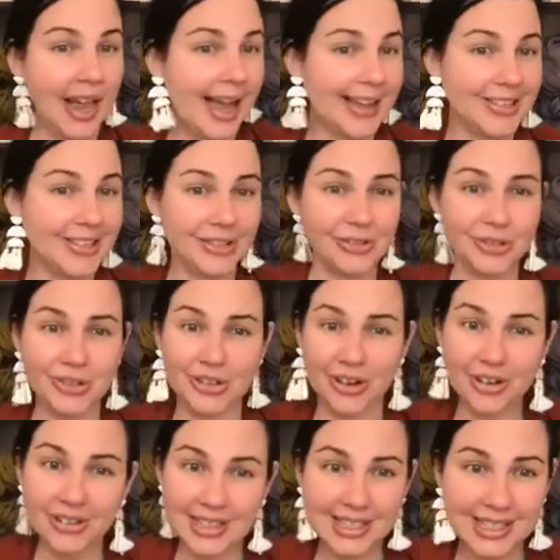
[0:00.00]
and your
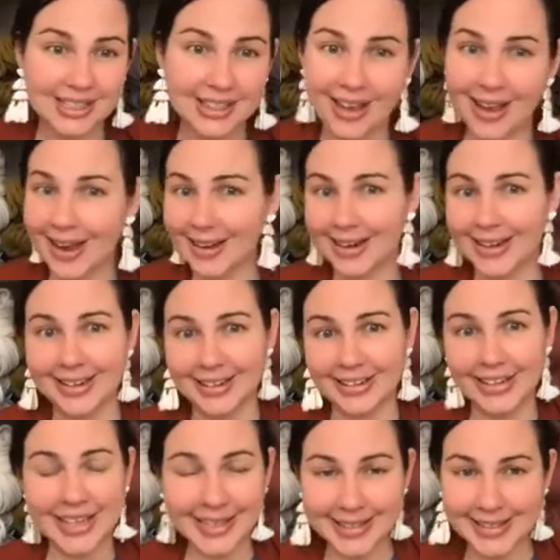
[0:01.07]
dogs can lie on it and your
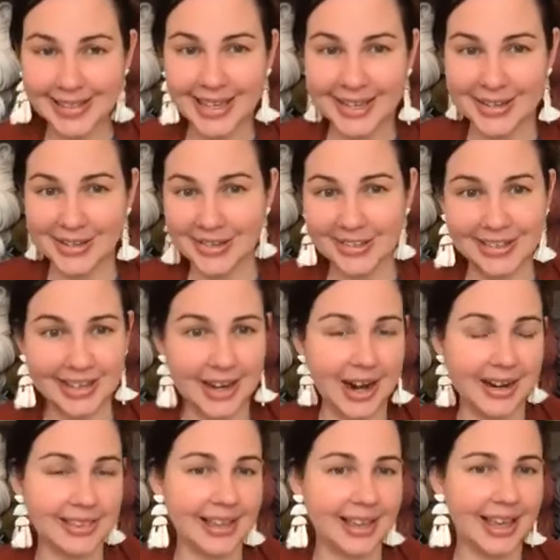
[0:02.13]
kids can use it
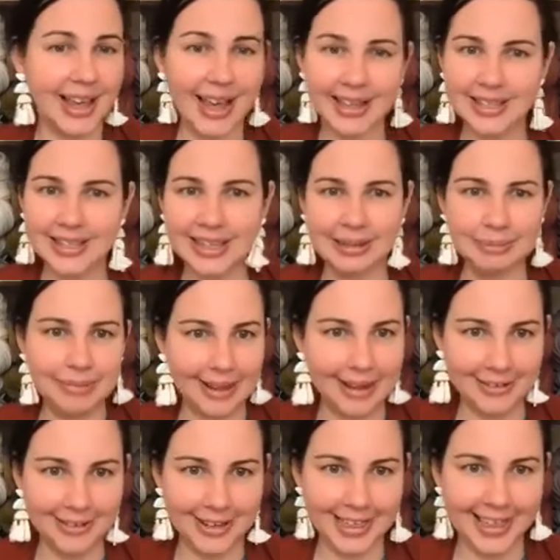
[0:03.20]
and the cats can play
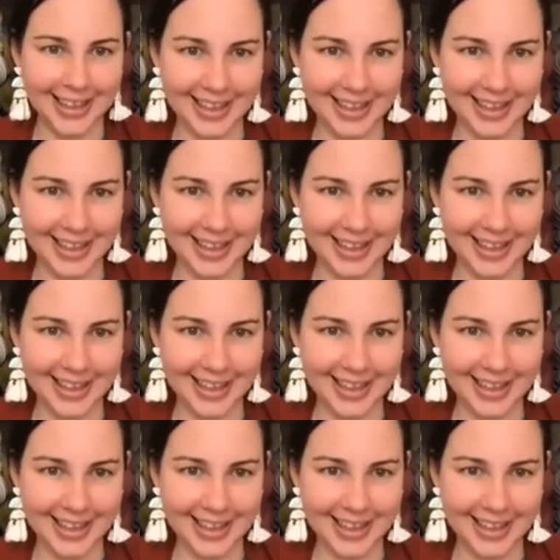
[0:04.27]
with